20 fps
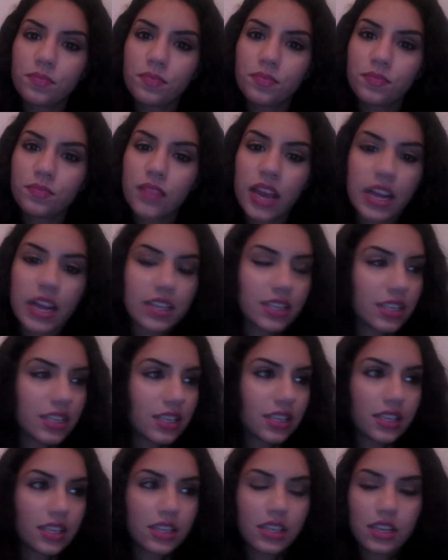
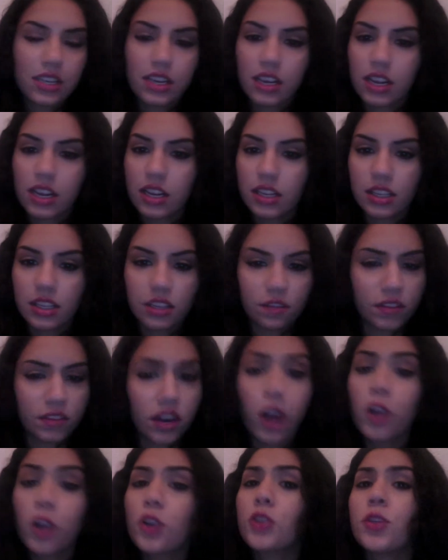It's different
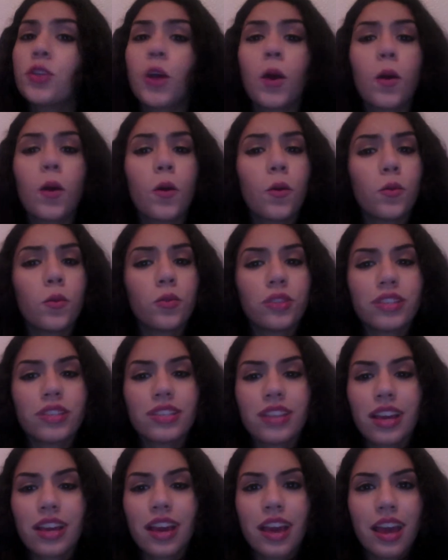
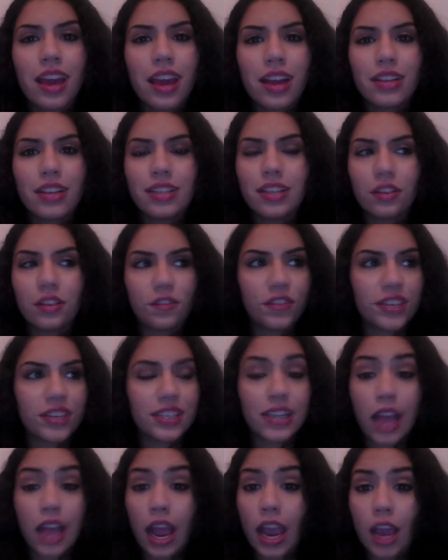undertones, different
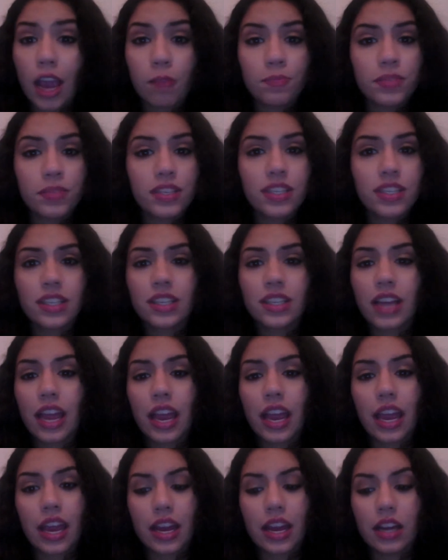types,
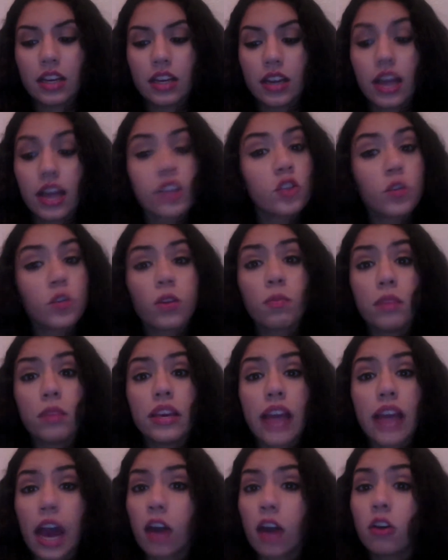and yes, you could be
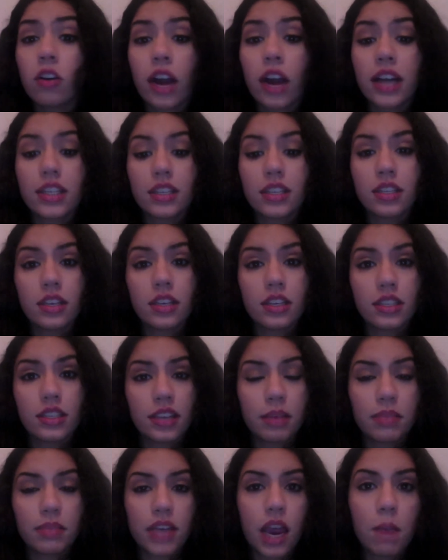categorized into the
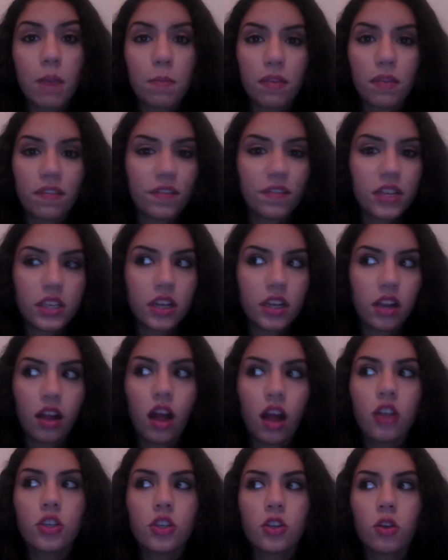same type, but
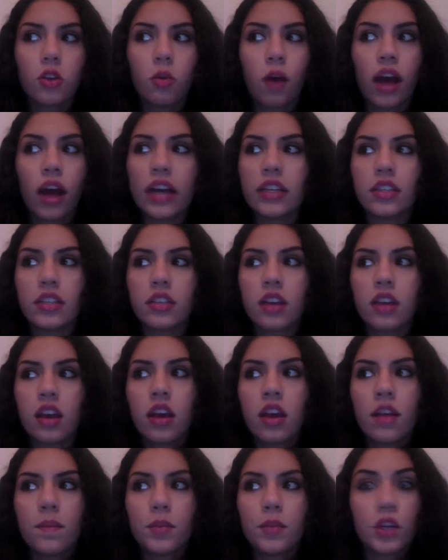physiological wise,
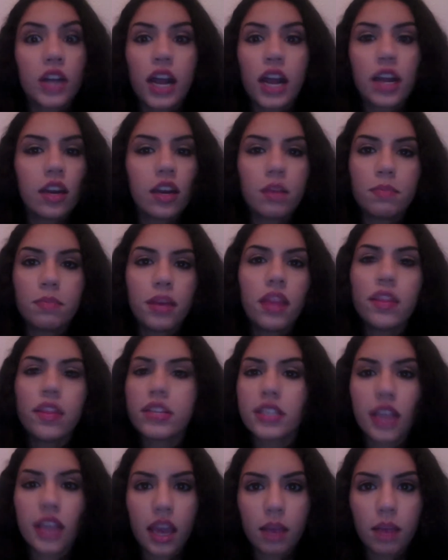you're not going to be the
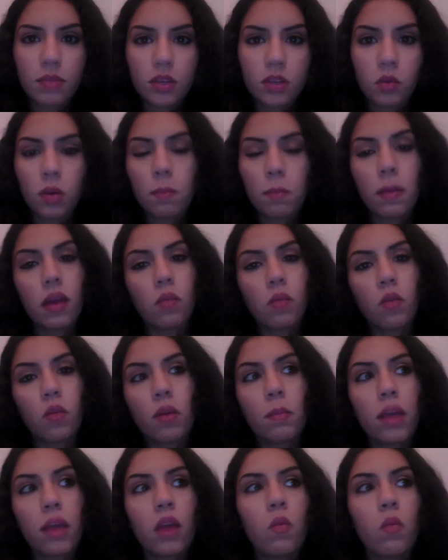same. So what may what
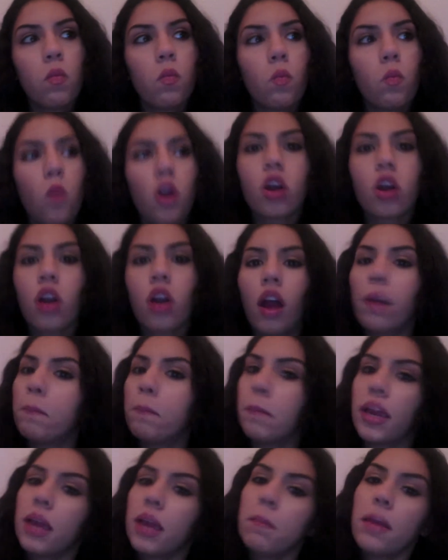may work on
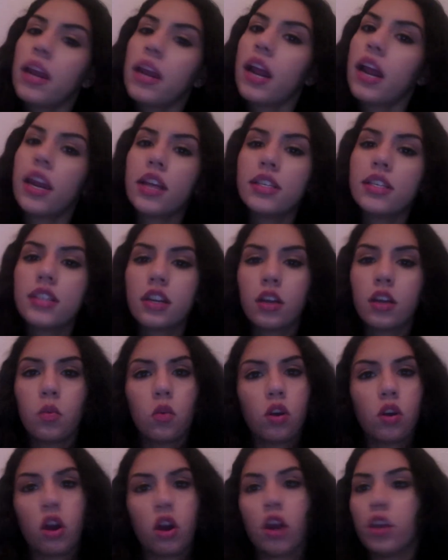me may not necessarily
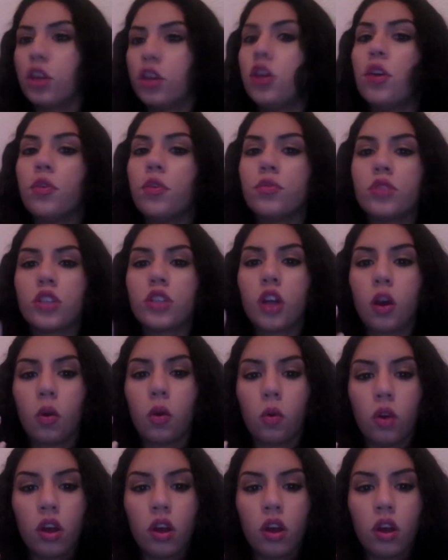work on you. So,